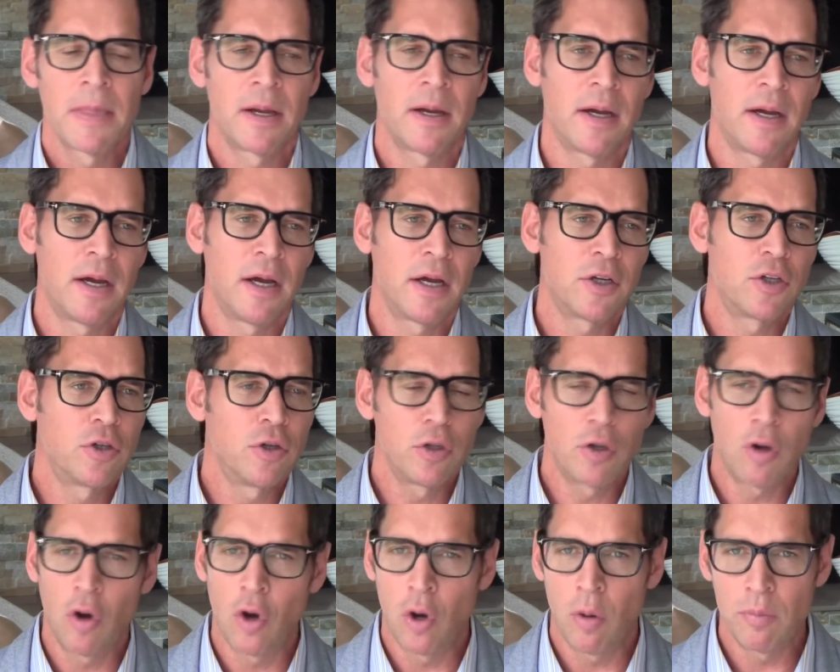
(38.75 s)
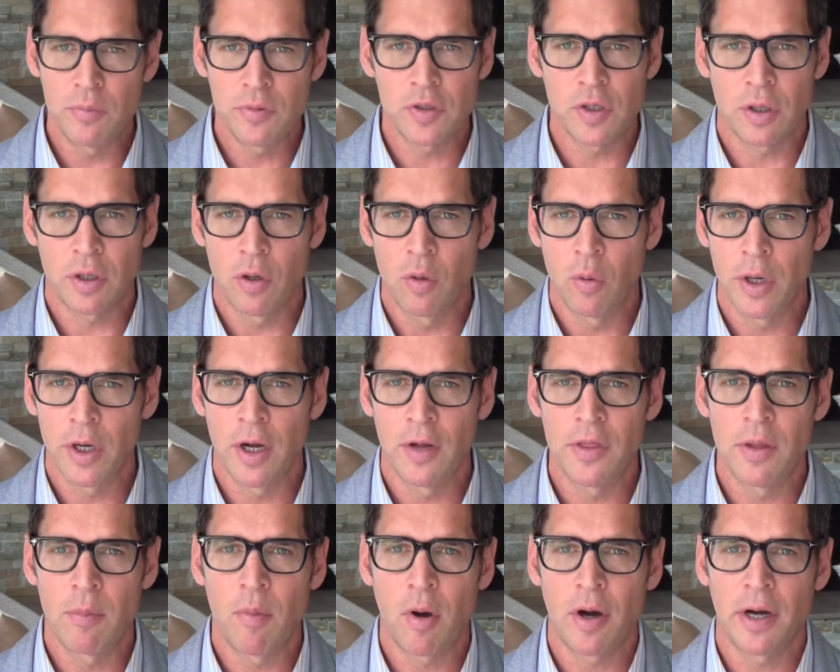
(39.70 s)
Uh, good homes that are going
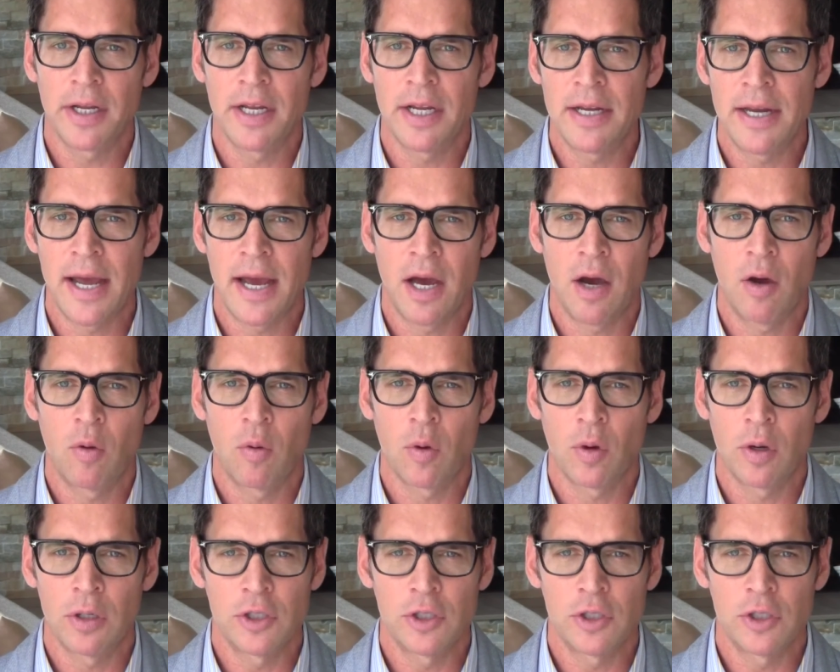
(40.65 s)
on the market now